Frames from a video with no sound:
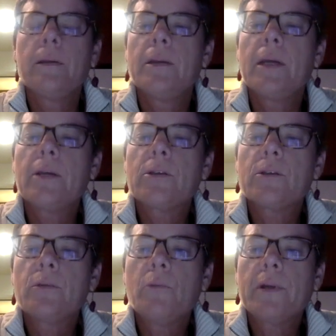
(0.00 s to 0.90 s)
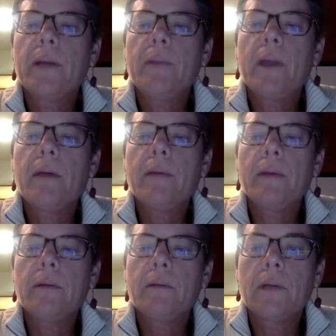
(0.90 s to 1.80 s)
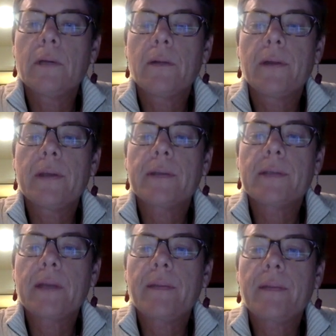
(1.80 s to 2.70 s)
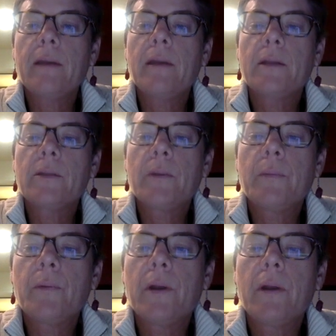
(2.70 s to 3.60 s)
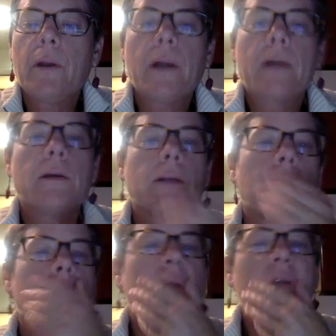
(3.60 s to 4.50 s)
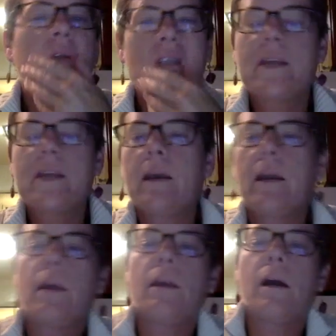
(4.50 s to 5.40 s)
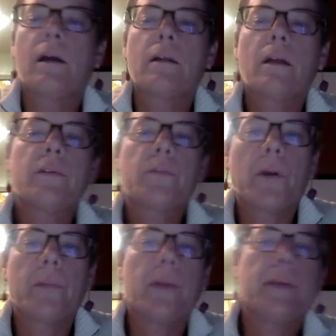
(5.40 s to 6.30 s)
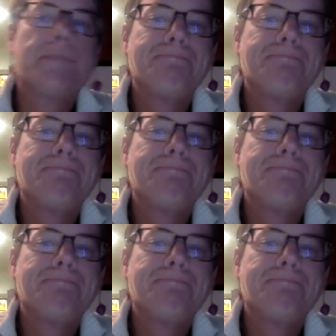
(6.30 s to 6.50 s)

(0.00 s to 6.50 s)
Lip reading: Dan, just one more time, now that Hillary has said that and it's been put on the record, can you just say again, our love is permanent?